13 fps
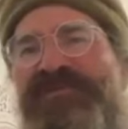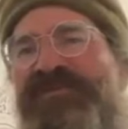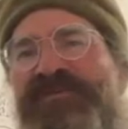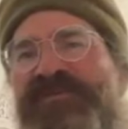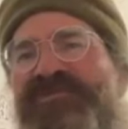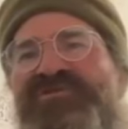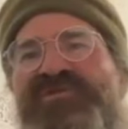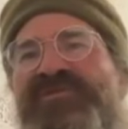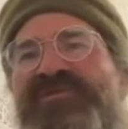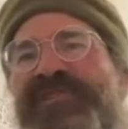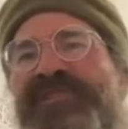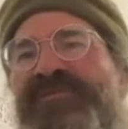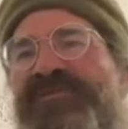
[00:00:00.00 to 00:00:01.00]
or
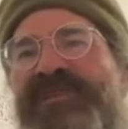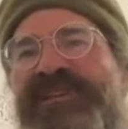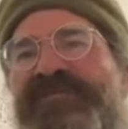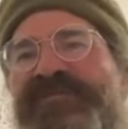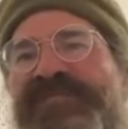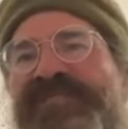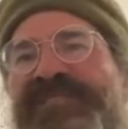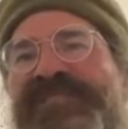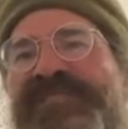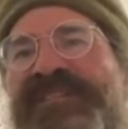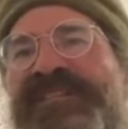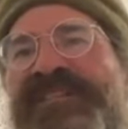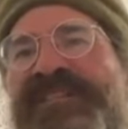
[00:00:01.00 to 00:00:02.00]
joy or whatever it
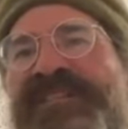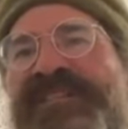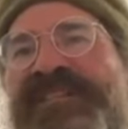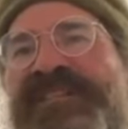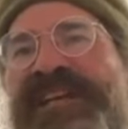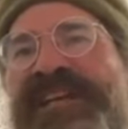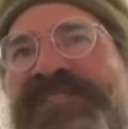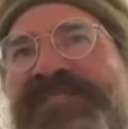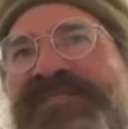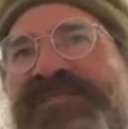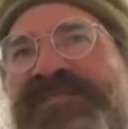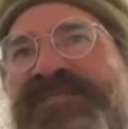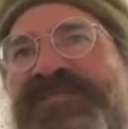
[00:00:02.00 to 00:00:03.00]
is. And
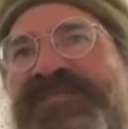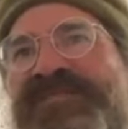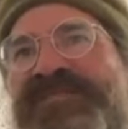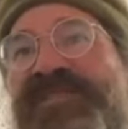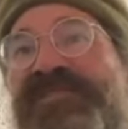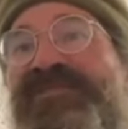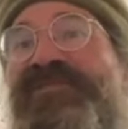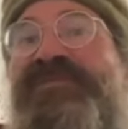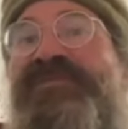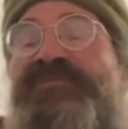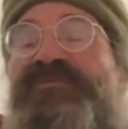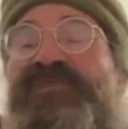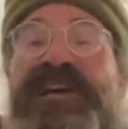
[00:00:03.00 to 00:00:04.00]
that's, you can do
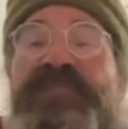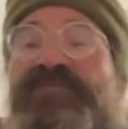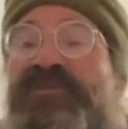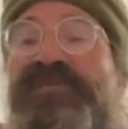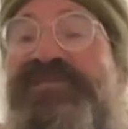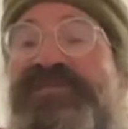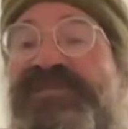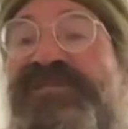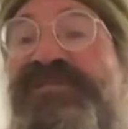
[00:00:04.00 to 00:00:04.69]
it without words